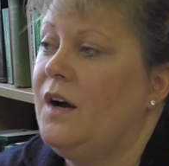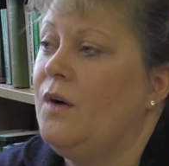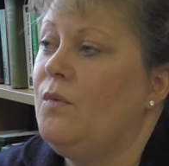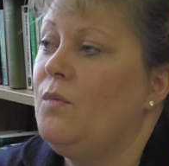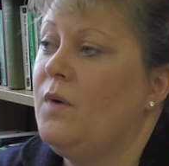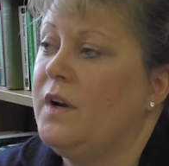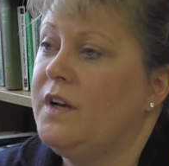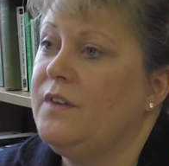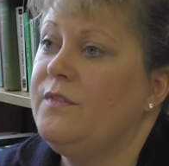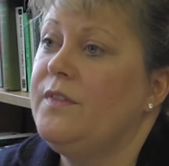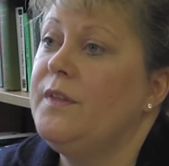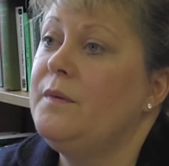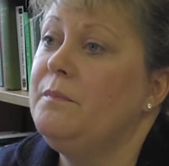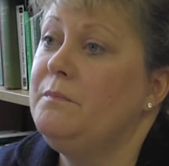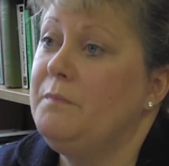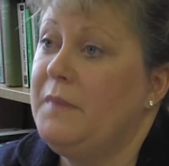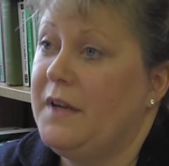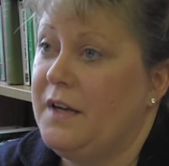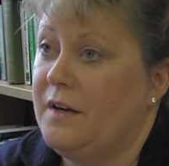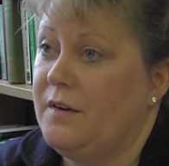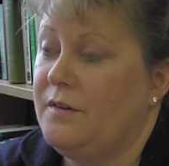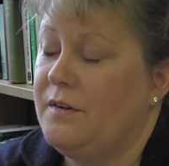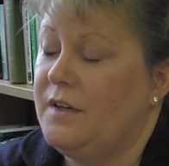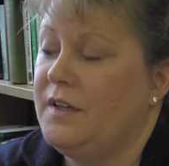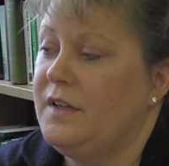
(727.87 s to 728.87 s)
One of them
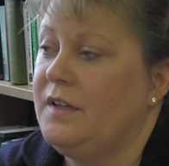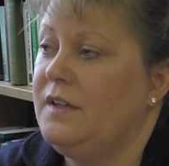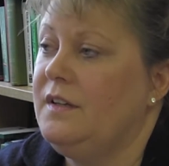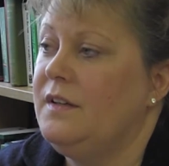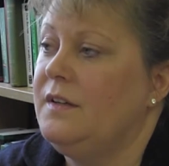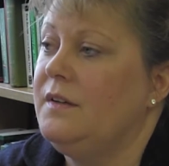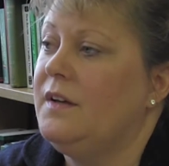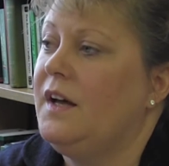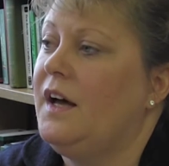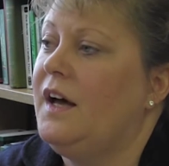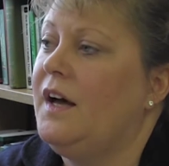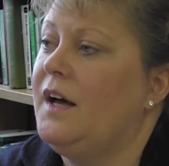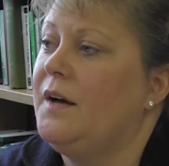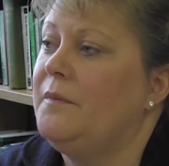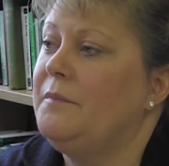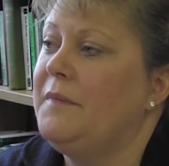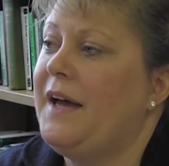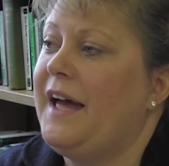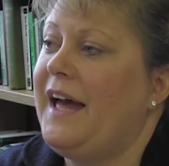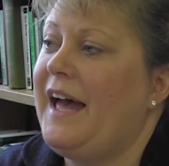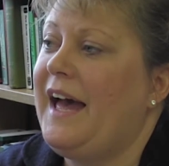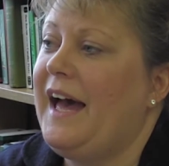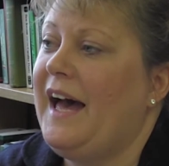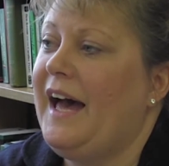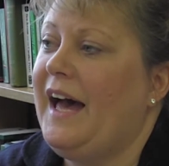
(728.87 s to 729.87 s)
married,
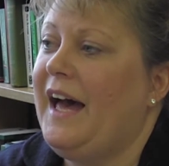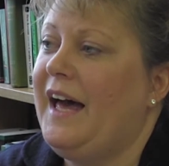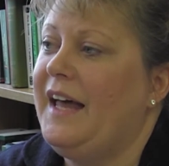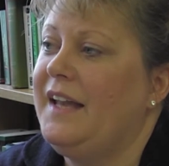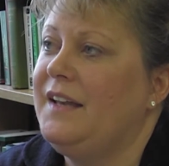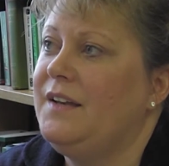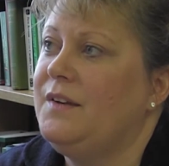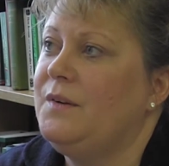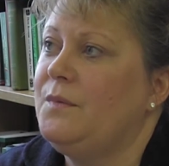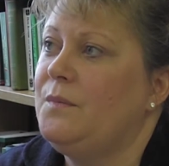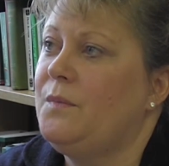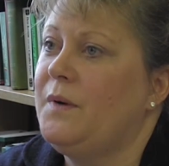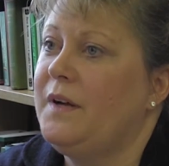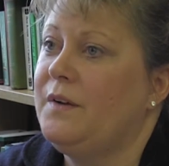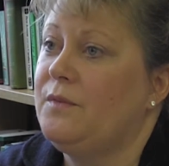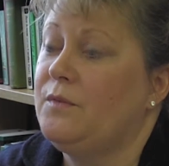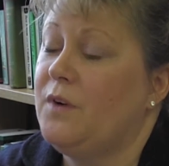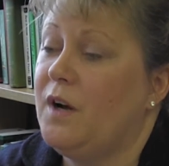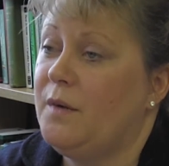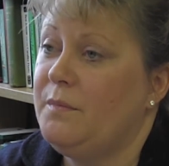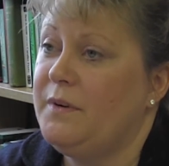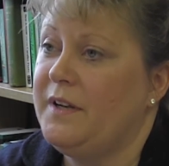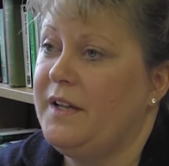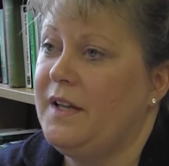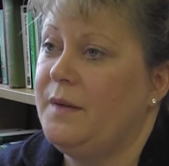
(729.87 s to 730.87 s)
and when
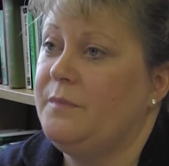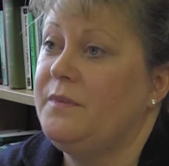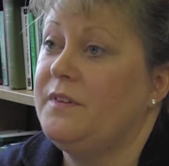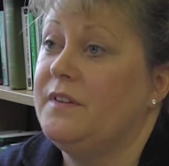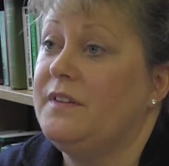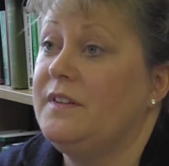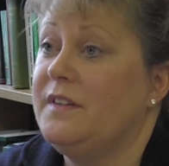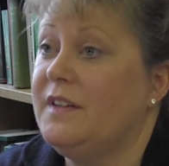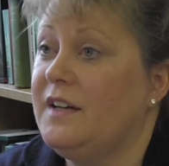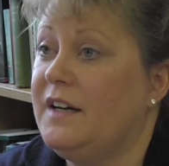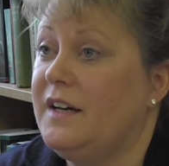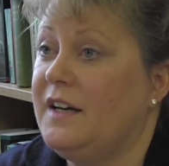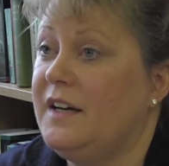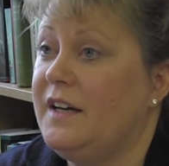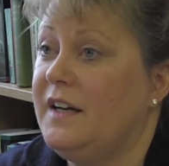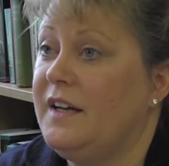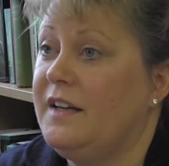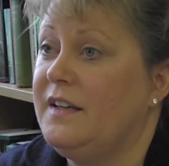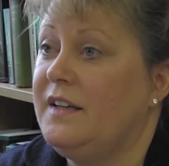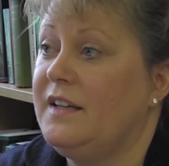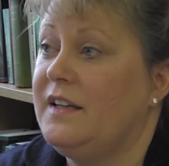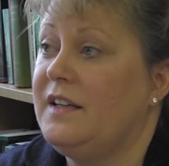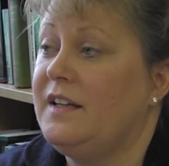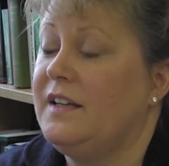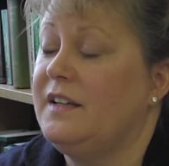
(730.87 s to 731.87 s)
Robert Hampson
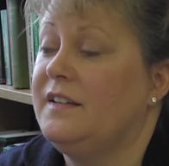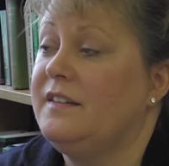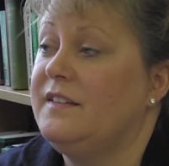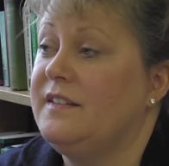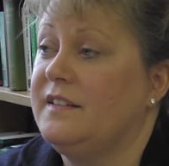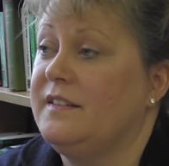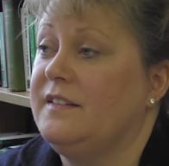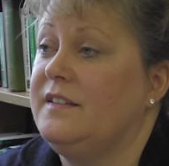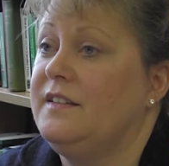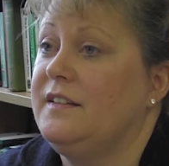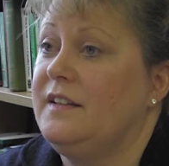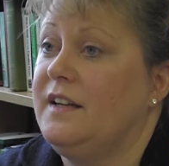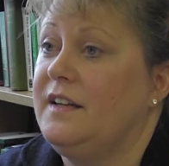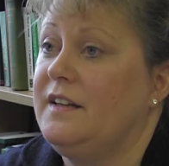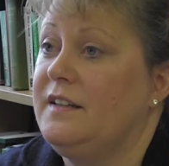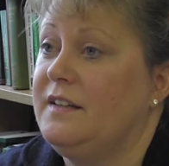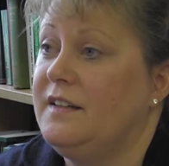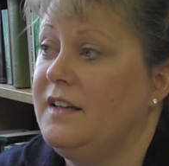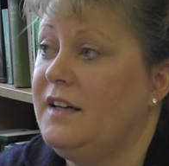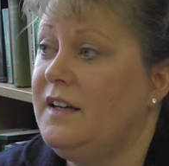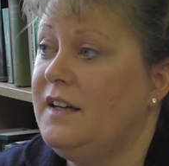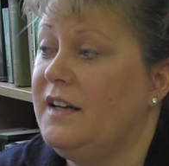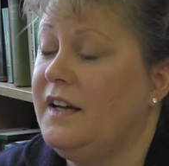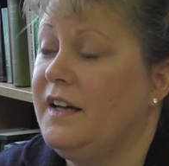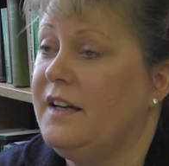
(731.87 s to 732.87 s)
died in
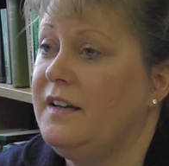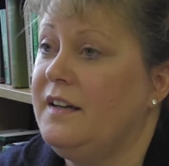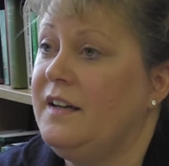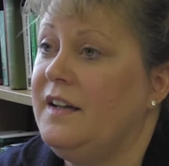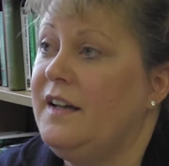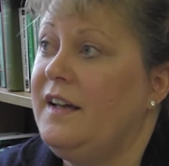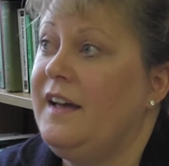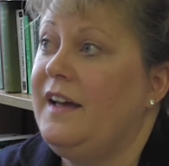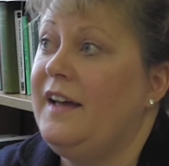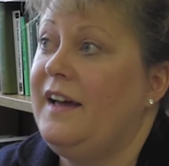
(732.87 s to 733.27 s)
1689,